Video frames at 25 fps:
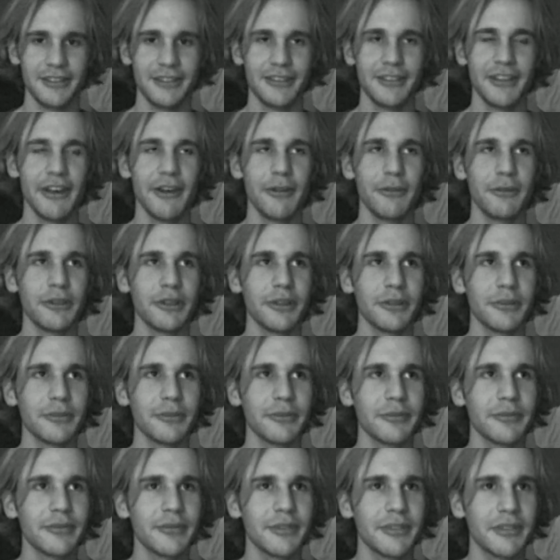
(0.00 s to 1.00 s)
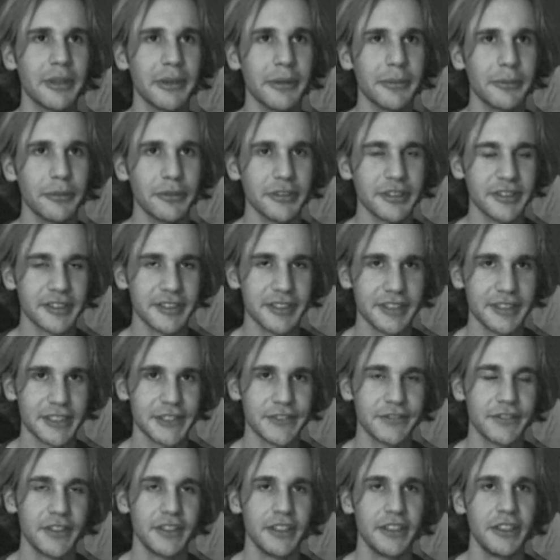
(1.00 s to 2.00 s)
No one will see
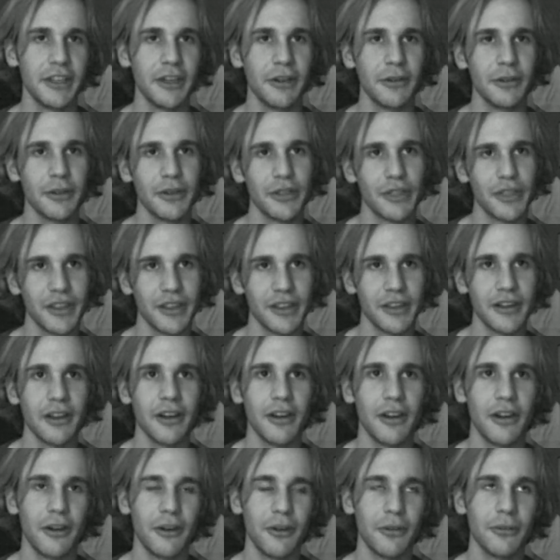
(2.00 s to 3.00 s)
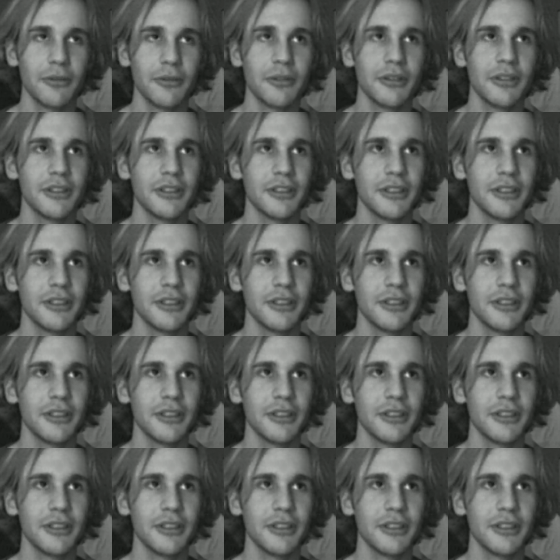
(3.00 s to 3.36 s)
this video and think, oh,